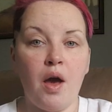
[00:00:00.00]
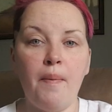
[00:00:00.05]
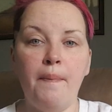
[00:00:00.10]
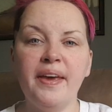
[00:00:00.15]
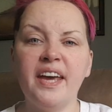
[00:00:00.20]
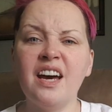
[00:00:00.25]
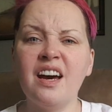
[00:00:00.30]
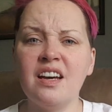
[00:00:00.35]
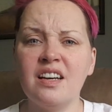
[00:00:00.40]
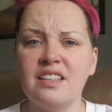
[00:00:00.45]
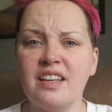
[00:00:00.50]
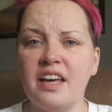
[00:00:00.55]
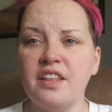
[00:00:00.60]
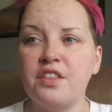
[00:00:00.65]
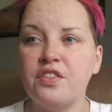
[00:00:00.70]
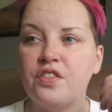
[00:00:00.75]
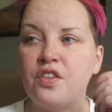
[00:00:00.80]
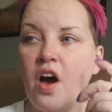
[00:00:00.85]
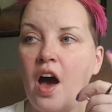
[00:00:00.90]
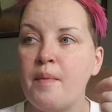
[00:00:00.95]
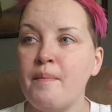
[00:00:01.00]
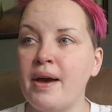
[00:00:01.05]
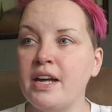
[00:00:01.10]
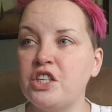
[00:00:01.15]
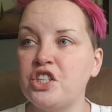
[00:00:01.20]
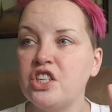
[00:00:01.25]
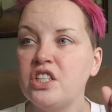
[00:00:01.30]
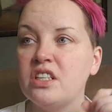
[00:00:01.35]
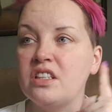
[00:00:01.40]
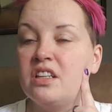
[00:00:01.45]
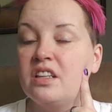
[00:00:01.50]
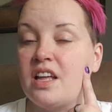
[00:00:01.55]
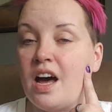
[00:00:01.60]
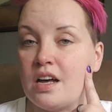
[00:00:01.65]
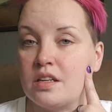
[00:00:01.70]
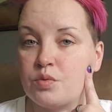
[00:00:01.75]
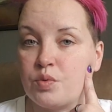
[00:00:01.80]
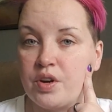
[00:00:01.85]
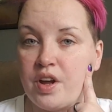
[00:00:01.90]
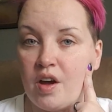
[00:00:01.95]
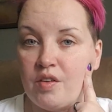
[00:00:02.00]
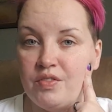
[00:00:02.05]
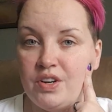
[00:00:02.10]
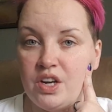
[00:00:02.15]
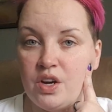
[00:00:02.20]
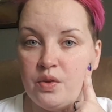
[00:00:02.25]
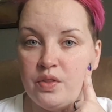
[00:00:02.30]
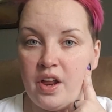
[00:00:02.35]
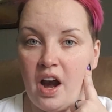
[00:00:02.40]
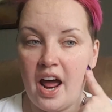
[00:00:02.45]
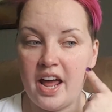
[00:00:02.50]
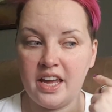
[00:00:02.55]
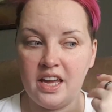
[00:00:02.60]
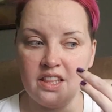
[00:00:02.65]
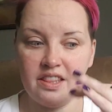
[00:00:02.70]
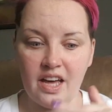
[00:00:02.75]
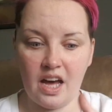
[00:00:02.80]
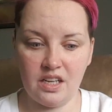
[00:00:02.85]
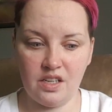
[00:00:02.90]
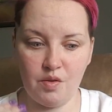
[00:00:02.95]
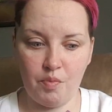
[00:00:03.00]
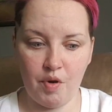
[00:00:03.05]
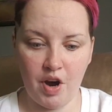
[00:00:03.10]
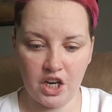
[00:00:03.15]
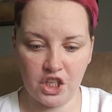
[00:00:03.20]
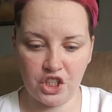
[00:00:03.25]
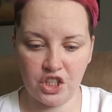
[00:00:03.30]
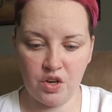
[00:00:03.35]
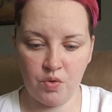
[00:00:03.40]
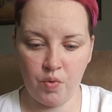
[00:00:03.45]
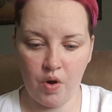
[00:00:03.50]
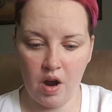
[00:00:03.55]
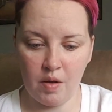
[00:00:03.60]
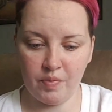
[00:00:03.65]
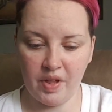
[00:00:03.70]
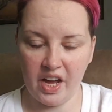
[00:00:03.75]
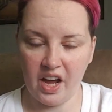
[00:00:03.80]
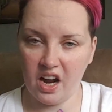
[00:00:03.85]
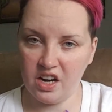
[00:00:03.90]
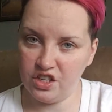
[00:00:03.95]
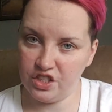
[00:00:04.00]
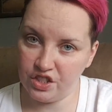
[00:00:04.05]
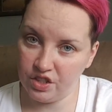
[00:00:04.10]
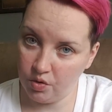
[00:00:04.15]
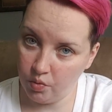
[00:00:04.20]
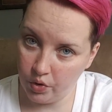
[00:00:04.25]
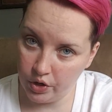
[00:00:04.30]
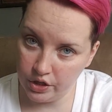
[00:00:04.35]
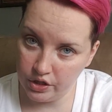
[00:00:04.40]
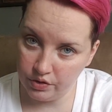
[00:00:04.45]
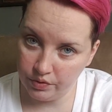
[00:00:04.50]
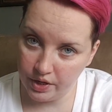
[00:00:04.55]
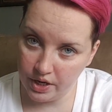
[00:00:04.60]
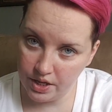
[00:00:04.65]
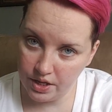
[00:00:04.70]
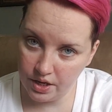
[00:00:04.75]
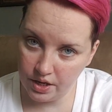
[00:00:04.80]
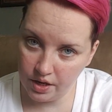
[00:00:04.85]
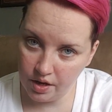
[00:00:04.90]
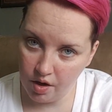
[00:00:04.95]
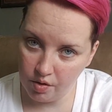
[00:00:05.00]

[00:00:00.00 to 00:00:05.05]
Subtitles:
Because I mentioned in the last workout video that I get that depression where I'm like, I just don't want to do anything.